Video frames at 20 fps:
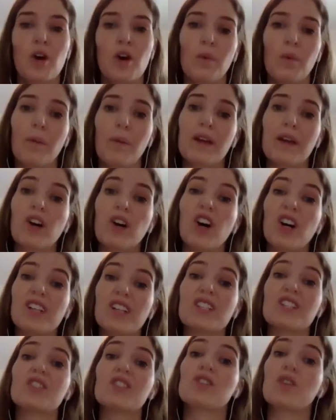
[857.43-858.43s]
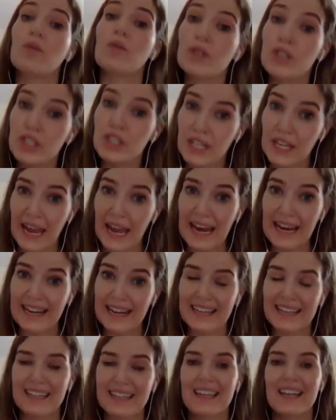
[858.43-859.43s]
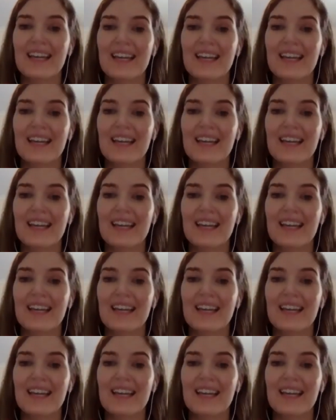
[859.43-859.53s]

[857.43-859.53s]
what we call dissociating,